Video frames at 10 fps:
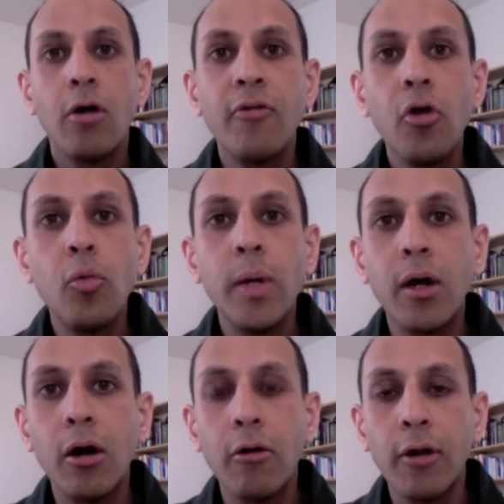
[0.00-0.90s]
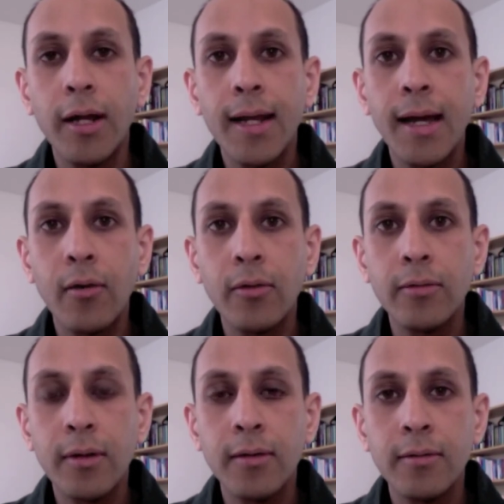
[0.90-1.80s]
who we are right now.
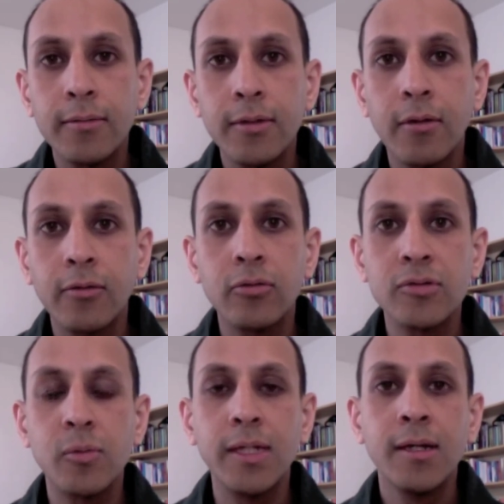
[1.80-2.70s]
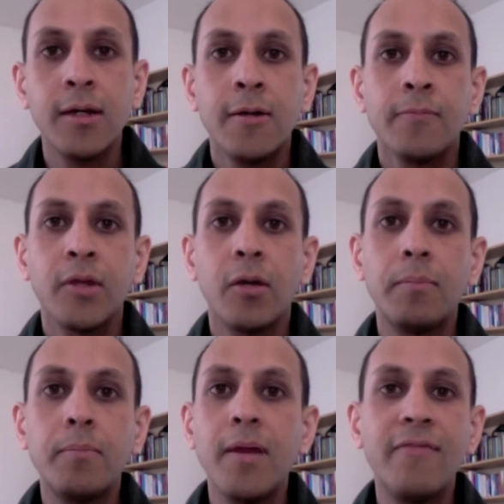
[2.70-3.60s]
And of course,
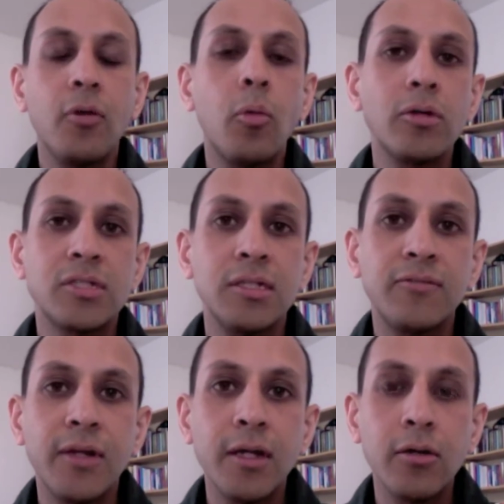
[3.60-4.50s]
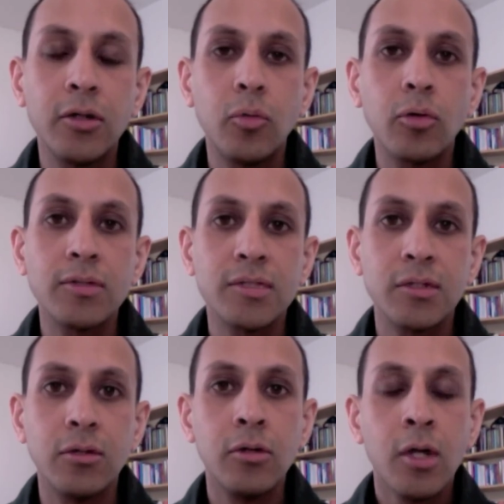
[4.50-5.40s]
if you're watching this video, you want
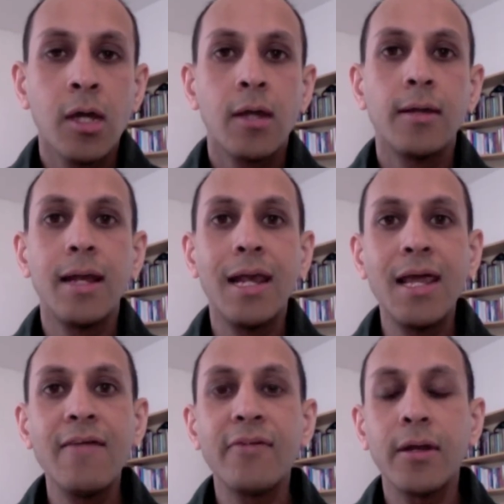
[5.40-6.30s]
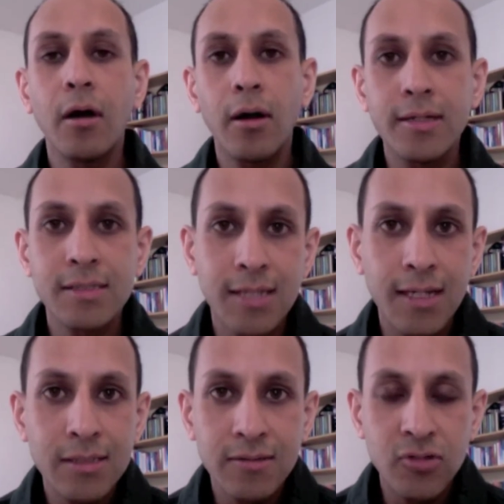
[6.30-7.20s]
to live in higher
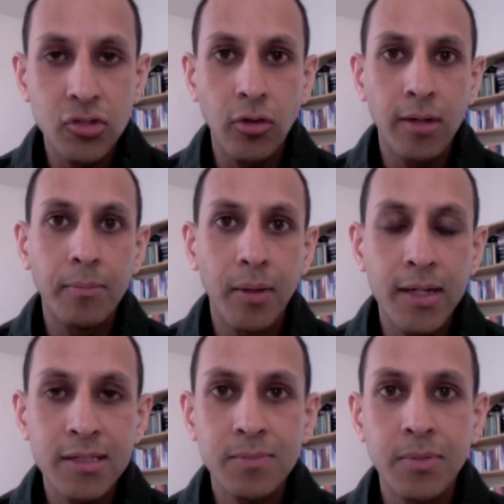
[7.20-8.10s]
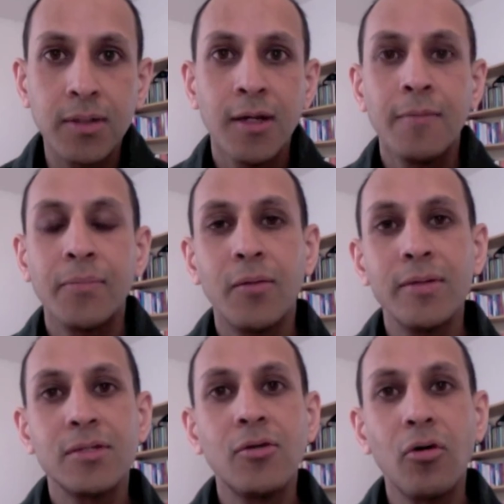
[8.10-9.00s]
states of joy and bliss, but
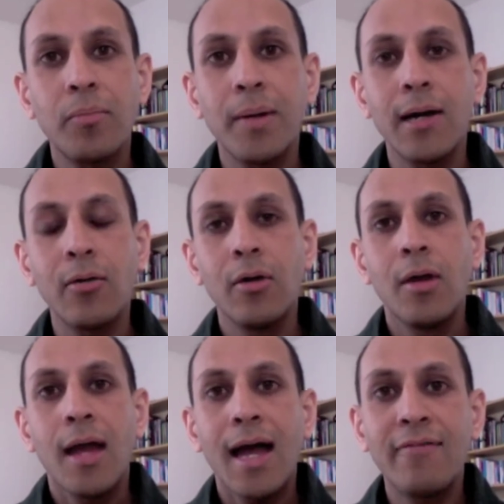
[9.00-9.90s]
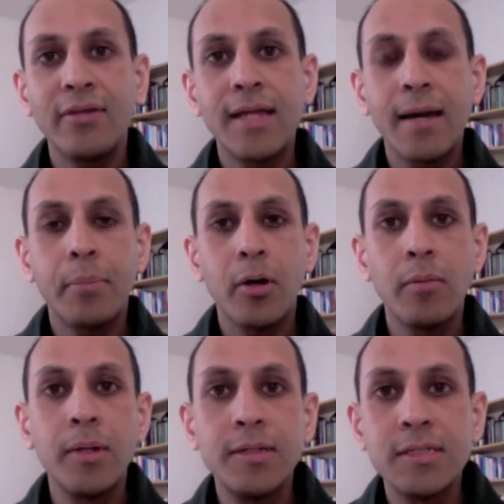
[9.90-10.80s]
it's not about having that
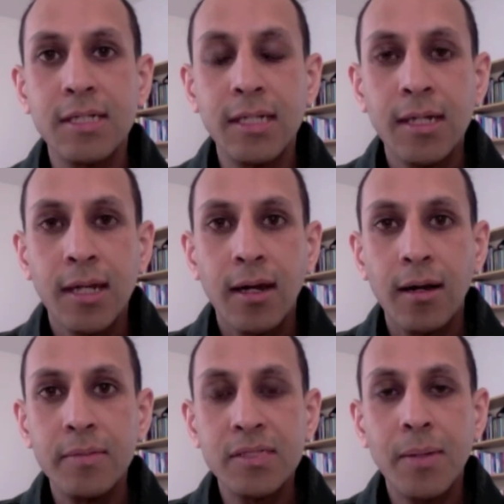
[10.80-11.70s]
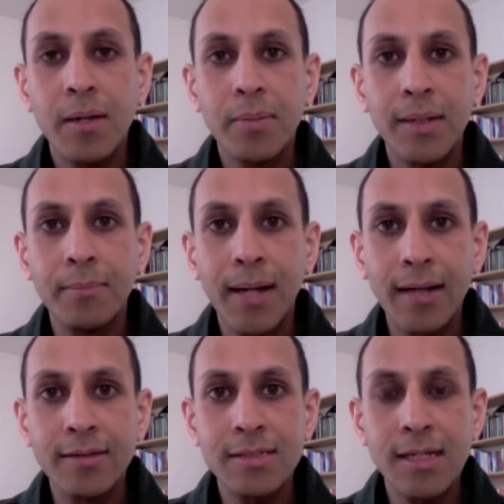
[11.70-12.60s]
permanency. It's about being
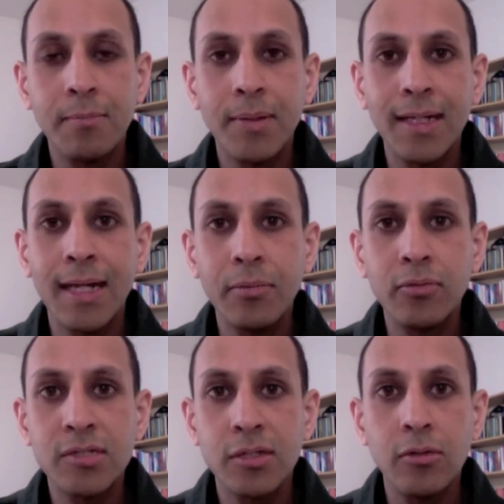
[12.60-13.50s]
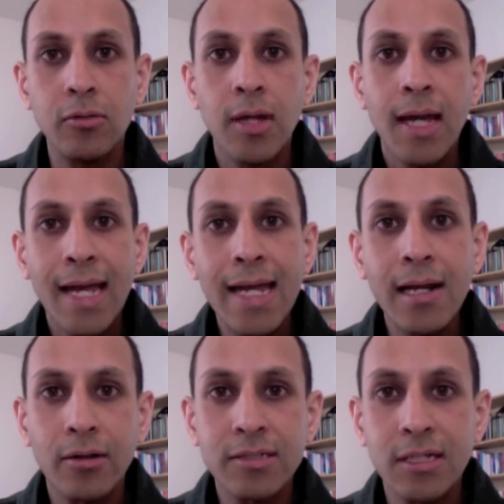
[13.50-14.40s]
balanced and being able to heal
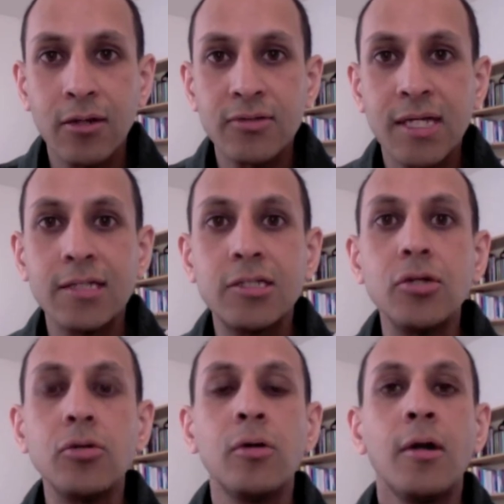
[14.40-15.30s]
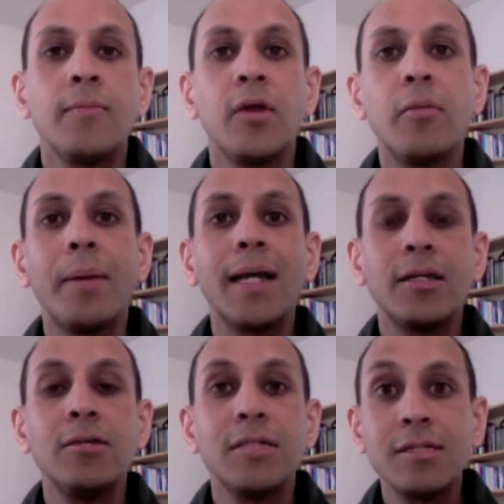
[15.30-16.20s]
ourselves and do. The bad
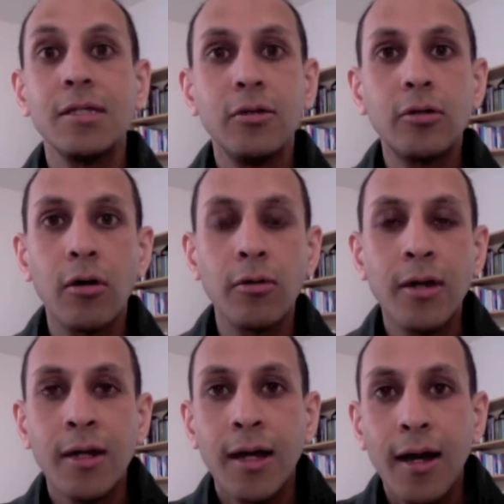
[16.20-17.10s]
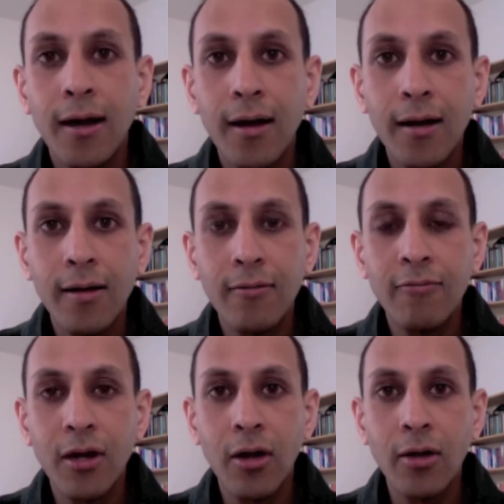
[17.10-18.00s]
news is that you can't
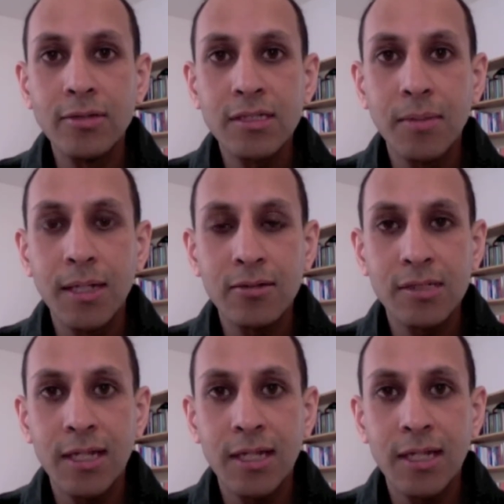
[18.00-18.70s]
rely on somebody else in the